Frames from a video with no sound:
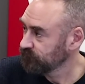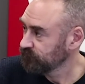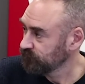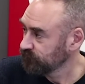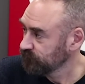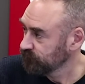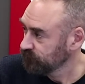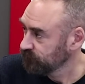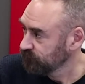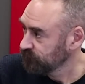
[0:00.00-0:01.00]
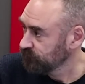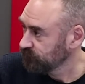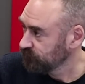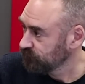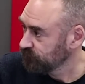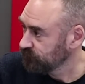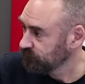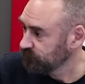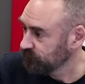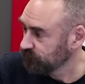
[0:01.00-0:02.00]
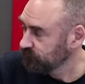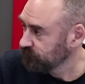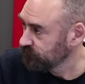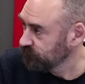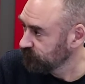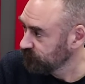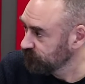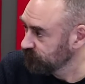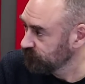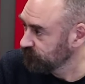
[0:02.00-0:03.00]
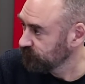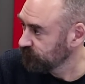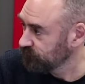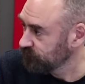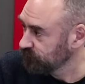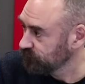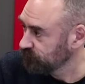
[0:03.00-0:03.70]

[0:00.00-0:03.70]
(not speaking)